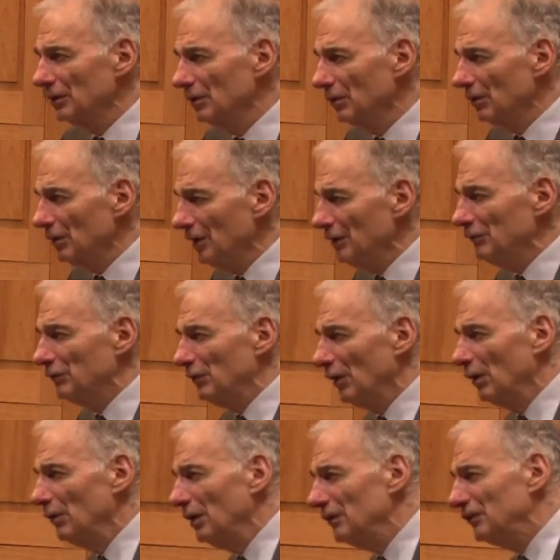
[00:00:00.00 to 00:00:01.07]
or
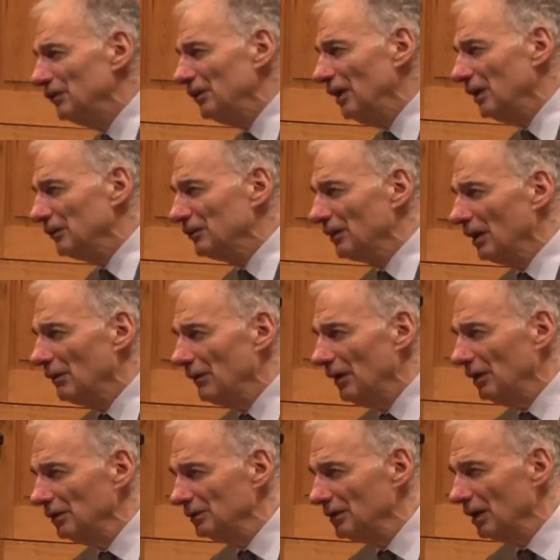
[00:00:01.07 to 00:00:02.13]
info at
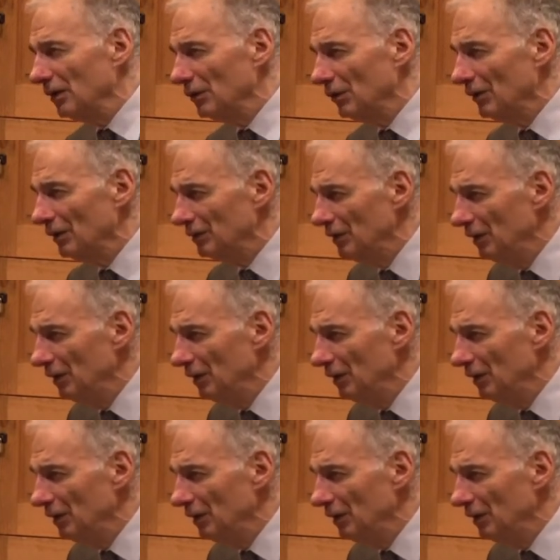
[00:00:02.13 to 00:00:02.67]
csrl.org,